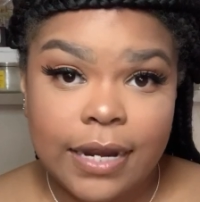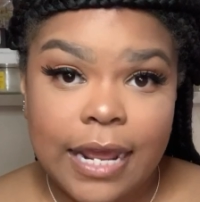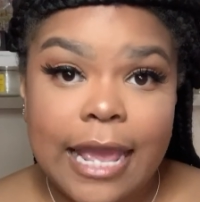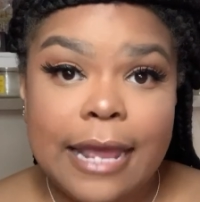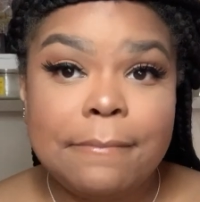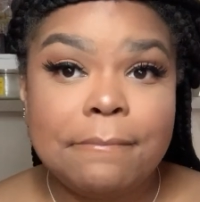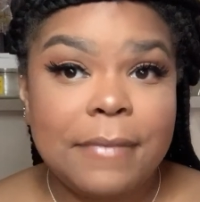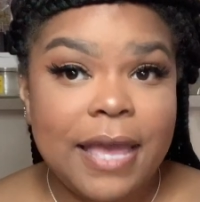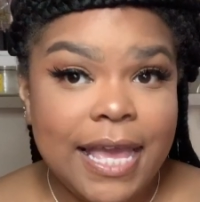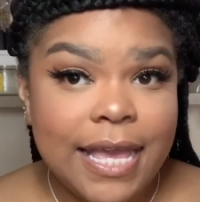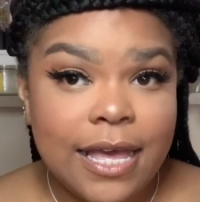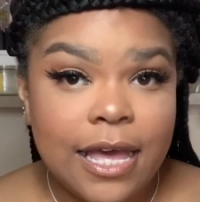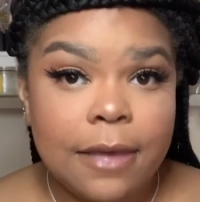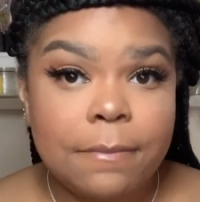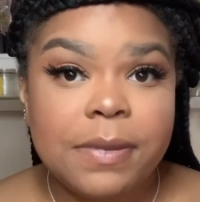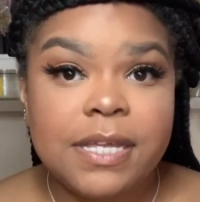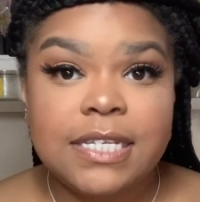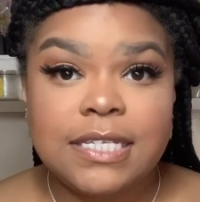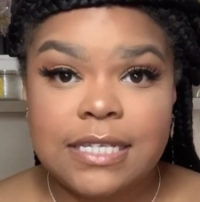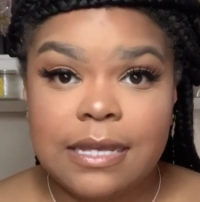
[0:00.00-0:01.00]
And makeup
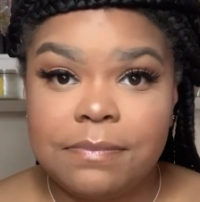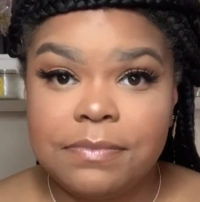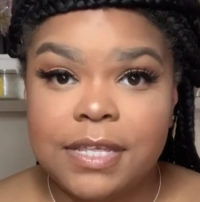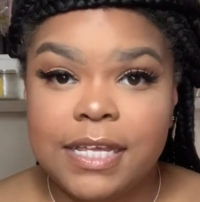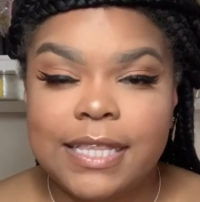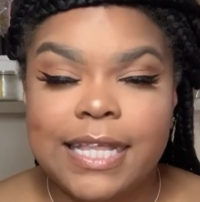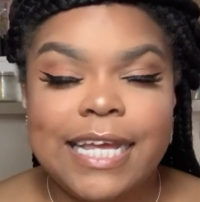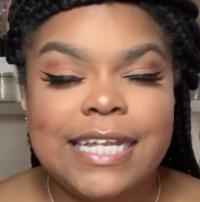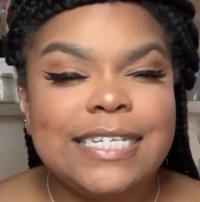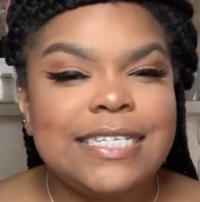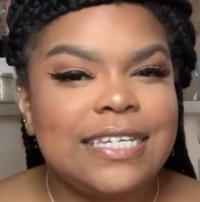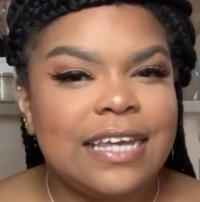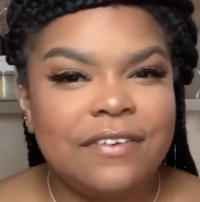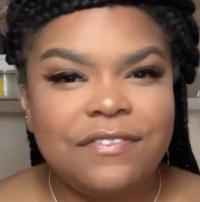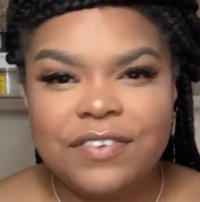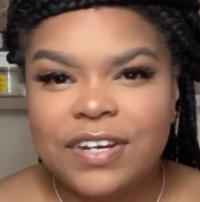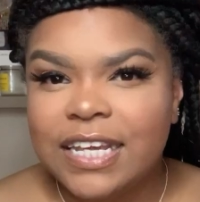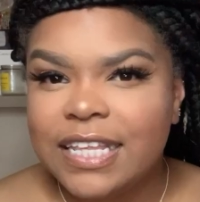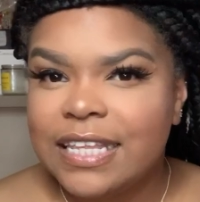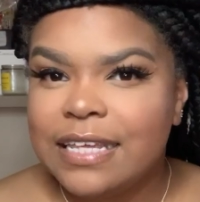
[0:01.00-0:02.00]
is something that
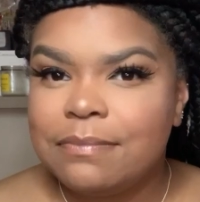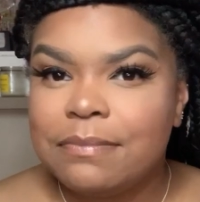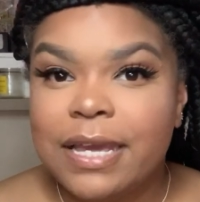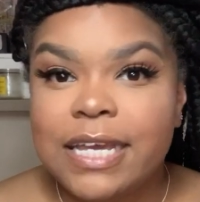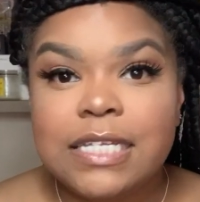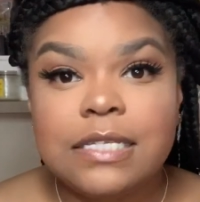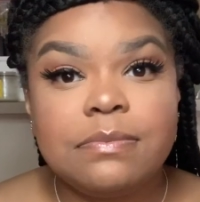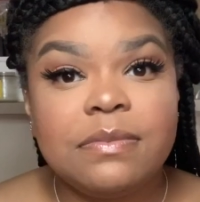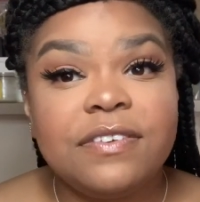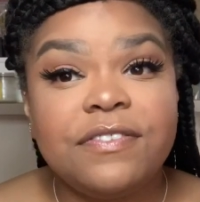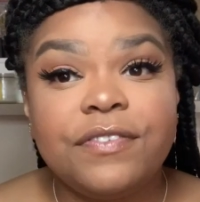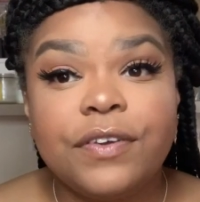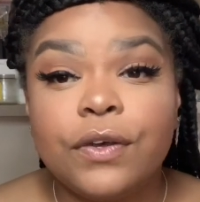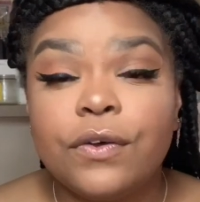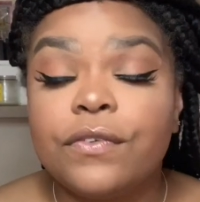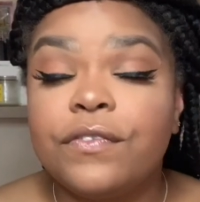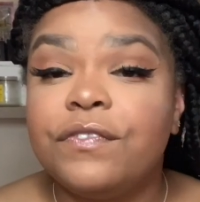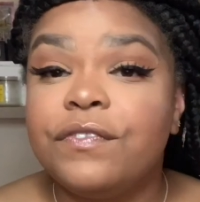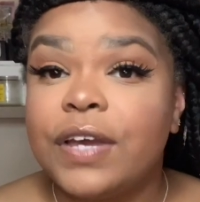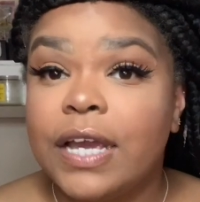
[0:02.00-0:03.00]
definitely makes me feel
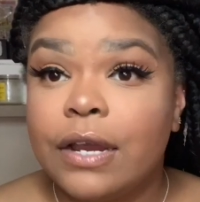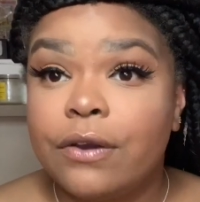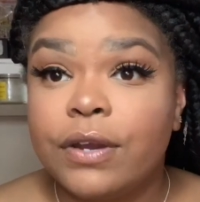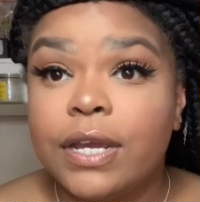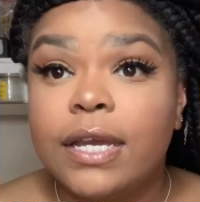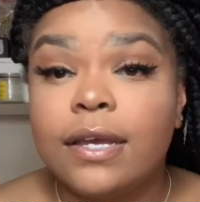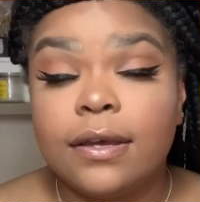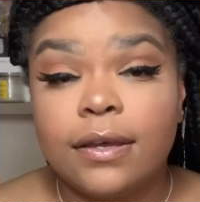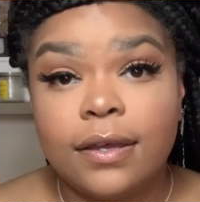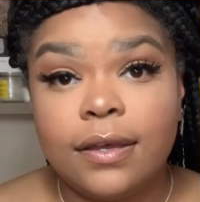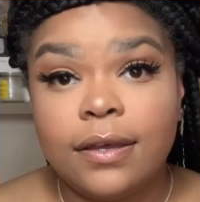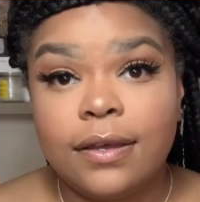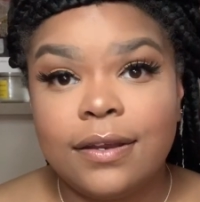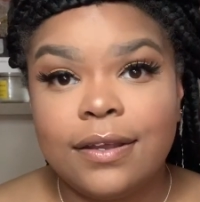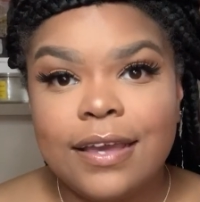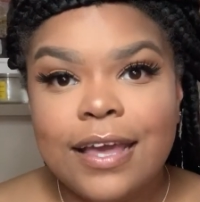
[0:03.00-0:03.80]
very good.